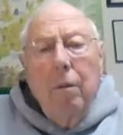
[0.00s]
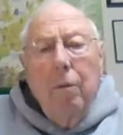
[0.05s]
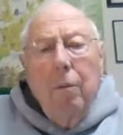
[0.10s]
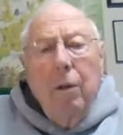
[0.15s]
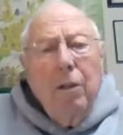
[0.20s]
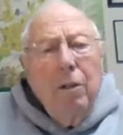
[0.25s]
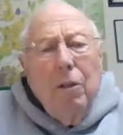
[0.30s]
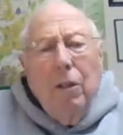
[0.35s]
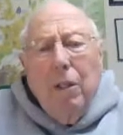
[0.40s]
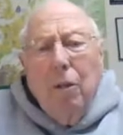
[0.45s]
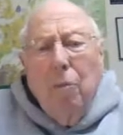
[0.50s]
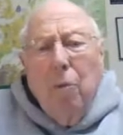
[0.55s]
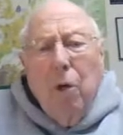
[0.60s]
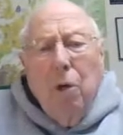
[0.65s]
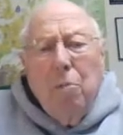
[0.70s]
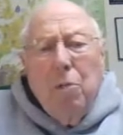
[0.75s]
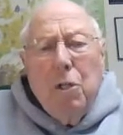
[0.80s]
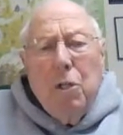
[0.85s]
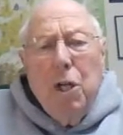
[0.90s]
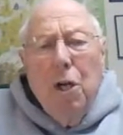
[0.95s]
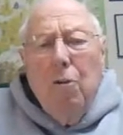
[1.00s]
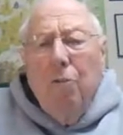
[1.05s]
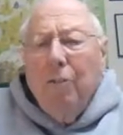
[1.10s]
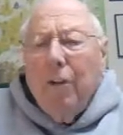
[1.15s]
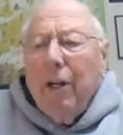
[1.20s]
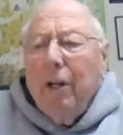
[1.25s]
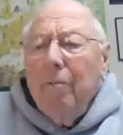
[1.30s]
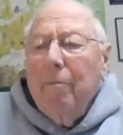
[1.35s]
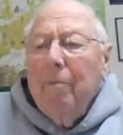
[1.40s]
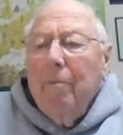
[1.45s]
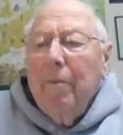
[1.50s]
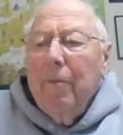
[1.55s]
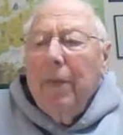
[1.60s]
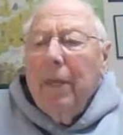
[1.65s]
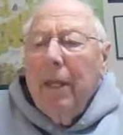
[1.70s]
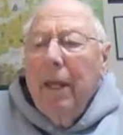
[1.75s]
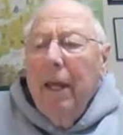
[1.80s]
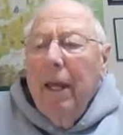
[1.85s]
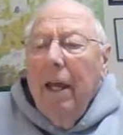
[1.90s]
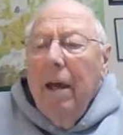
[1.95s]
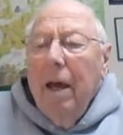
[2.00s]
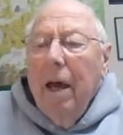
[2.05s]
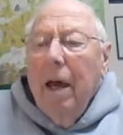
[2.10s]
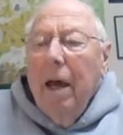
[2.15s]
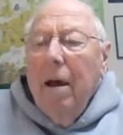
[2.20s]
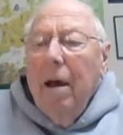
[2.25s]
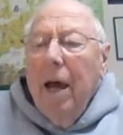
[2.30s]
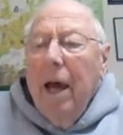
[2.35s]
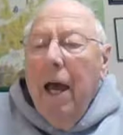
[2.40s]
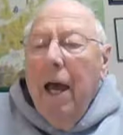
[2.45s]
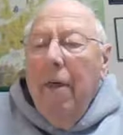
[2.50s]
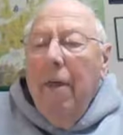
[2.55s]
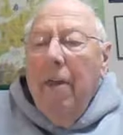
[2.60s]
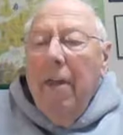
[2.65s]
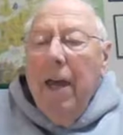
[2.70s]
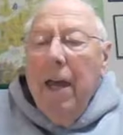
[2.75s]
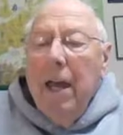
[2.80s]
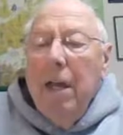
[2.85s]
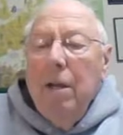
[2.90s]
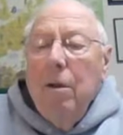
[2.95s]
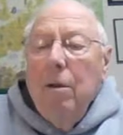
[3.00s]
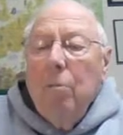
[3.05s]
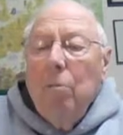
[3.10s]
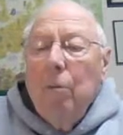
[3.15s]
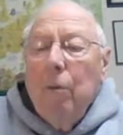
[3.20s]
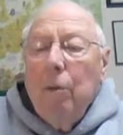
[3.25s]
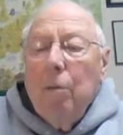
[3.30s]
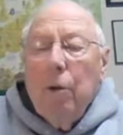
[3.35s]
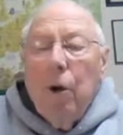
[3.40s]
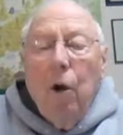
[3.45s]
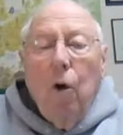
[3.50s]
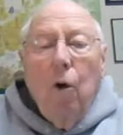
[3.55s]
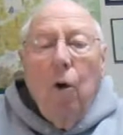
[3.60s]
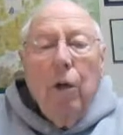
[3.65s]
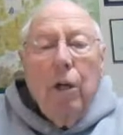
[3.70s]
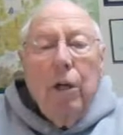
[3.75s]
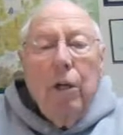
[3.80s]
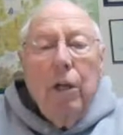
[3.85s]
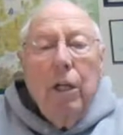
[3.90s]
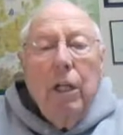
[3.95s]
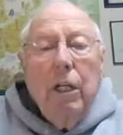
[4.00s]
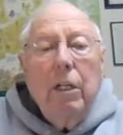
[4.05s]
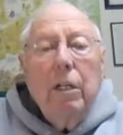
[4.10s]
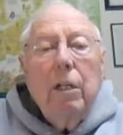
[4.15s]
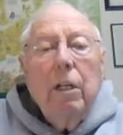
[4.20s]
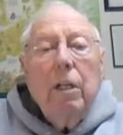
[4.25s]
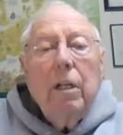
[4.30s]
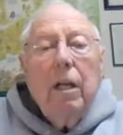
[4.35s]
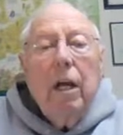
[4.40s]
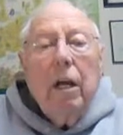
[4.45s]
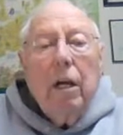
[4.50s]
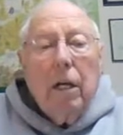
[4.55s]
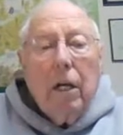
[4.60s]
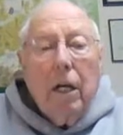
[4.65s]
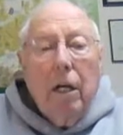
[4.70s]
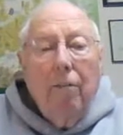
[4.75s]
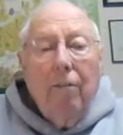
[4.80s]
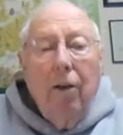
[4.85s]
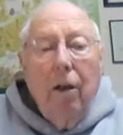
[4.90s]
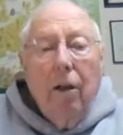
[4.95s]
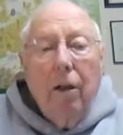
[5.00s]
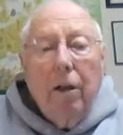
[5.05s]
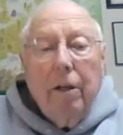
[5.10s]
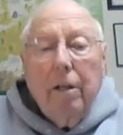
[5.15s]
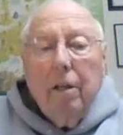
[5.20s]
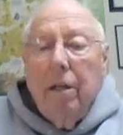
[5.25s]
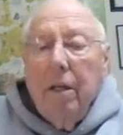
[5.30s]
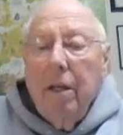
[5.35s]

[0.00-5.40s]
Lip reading: We thought the war was over. Then we were ordered into the Hutgenwald.